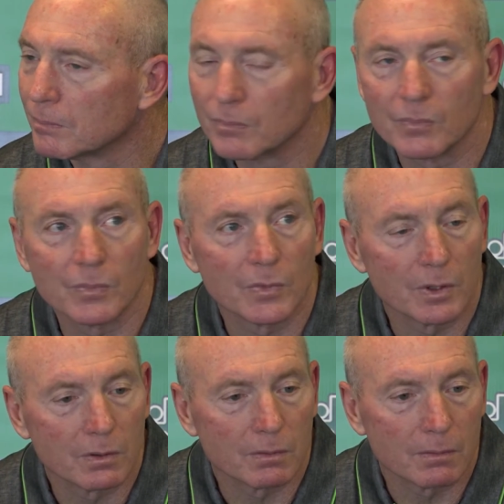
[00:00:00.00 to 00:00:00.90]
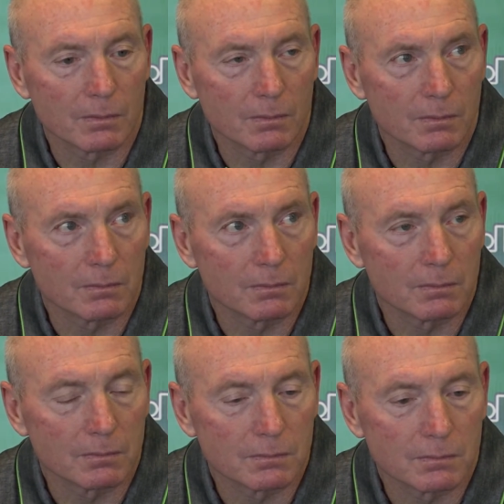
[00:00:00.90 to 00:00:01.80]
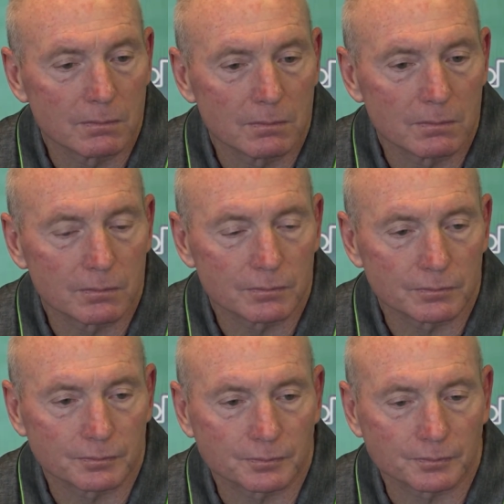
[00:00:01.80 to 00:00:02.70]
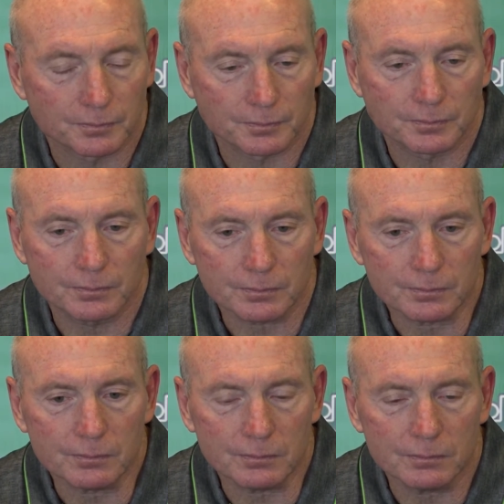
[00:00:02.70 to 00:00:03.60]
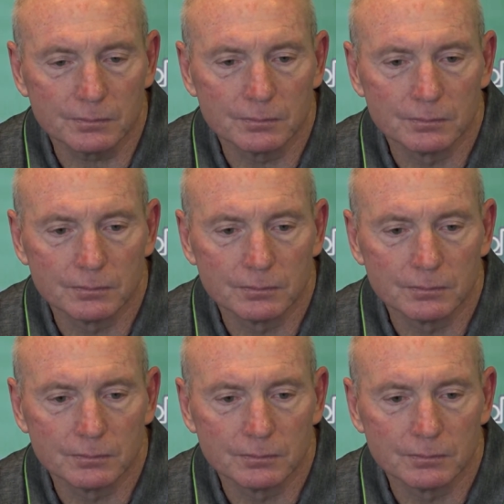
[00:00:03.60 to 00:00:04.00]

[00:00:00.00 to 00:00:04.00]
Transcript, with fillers: Especially against the run, his his mobility and and